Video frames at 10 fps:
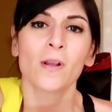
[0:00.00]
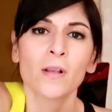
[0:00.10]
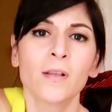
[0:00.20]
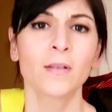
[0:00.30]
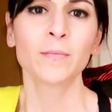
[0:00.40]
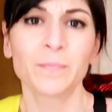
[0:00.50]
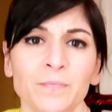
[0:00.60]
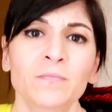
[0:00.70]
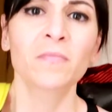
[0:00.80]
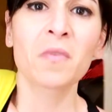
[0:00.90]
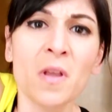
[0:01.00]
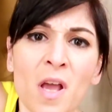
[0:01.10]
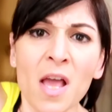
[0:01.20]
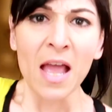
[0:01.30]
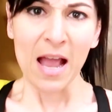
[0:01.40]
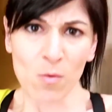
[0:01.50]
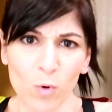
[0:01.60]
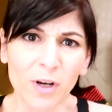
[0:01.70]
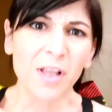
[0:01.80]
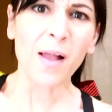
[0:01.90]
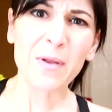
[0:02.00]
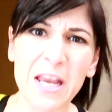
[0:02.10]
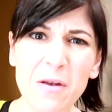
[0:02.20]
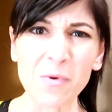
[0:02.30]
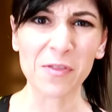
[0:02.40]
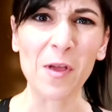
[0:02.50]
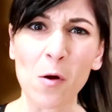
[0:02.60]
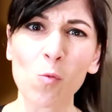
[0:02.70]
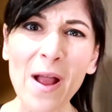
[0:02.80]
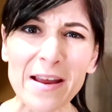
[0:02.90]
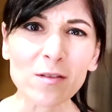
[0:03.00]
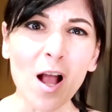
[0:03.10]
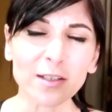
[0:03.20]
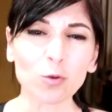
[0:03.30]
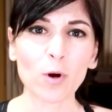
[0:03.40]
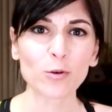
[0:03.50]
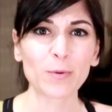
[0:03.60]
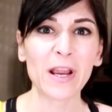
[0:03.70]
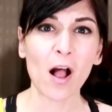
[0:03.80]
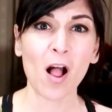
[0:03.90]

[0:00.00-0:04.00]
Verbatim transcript: the real me comes out in the silliness more. But